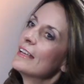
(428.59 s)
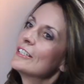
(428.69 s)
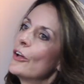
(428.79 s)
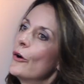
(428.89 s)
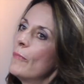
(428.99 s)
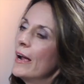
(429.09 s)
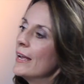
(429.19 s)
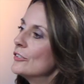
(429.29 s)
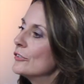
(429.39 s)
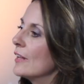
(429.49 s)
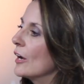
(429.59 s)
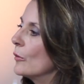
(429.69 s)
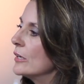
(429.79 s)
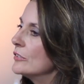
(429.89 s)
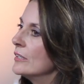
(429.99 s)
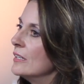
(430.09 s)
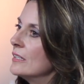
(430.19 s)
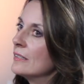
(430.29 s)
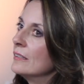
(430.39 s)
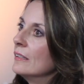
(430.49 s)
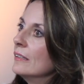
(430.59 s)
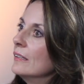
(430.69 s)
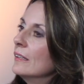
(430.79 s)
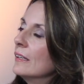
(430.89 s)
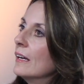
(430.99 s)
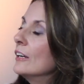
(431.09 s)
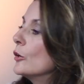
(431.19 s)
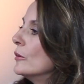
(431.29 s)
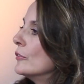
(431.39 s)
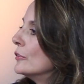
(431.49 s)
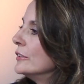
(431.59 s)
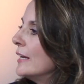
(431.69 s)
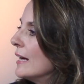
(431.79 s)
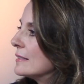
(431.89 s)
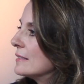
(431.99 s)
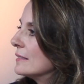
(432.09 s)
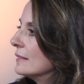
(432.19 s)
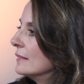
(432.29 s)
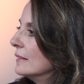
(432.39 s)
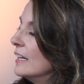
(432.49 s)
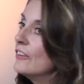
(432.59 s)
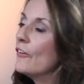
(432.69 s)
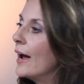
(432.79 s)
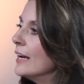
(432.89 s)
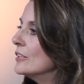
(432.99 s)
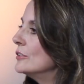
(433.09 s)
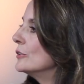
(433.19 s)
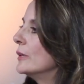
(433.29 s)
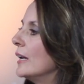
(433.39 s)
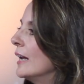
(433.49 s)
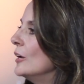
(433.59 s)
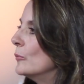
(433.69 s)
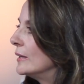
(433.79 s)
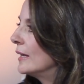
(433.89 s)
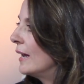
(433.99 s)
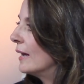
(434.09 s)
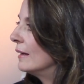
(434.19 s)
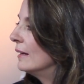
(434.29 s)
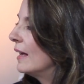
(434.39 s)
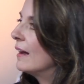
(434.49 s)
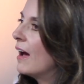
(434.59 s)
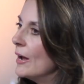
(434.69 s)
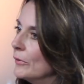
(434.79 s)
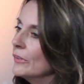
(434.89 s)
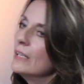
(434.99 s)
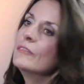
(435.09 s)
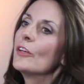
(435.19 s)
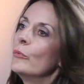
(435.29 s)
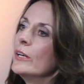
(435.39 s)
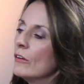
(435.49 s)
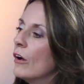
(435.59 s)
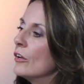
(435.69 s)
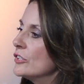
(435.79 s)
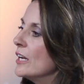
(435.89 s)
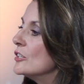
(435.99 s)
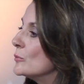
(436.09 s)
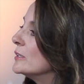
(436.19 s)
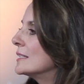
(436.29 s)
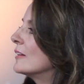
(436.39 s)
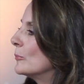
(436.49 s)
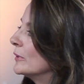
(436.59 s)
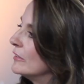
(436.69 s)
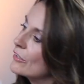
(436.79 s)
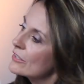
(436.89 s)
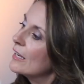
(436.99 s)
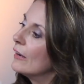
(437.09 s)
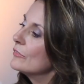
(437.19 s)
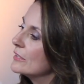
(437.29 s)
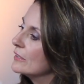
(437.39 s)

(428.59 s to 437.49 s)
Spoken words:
So my answer to that question is an unequivocal yes. If I can do it, anyone can. And I believe that we can all change. We just have to believe in ourselves.